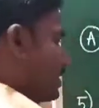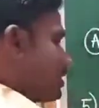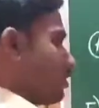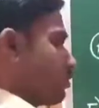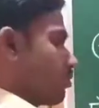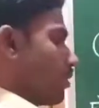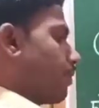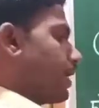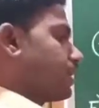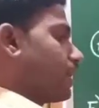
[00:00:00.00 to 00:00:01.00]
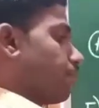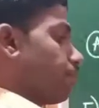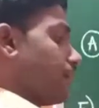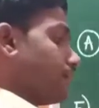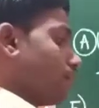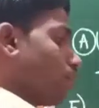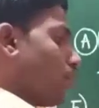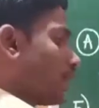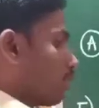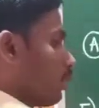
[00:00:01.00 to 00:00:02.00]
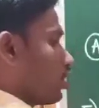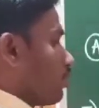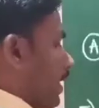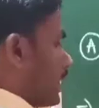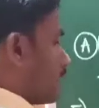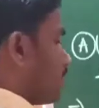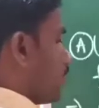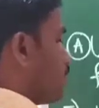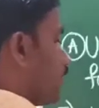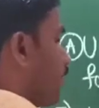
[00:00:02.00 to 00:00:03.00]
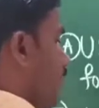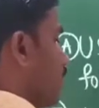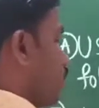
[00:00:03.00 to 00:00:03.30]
is divisible by 3. But what about by 5